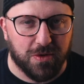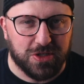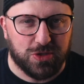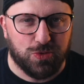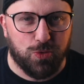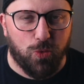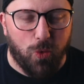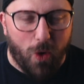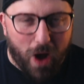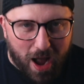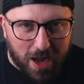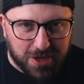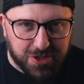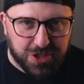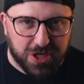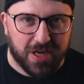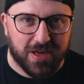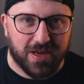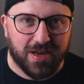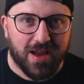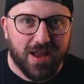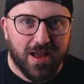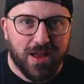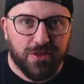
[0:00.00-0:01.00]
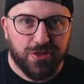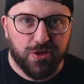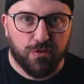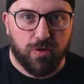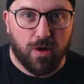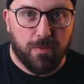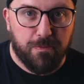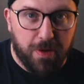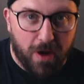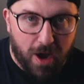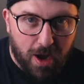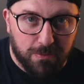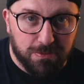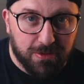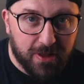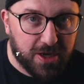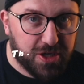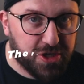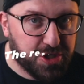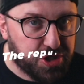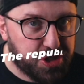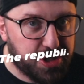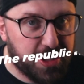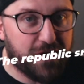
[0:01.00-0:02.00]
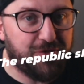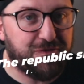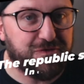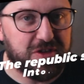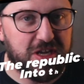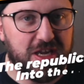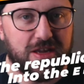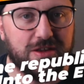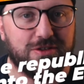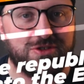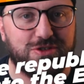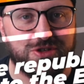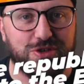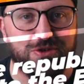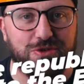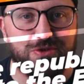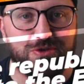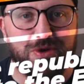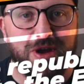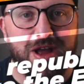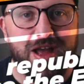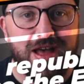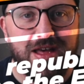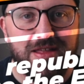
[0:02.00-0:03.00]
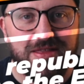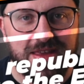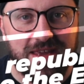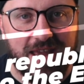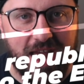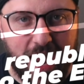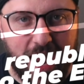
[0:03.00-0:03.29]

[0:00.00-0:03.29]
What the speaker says: is watching the Republic shift into the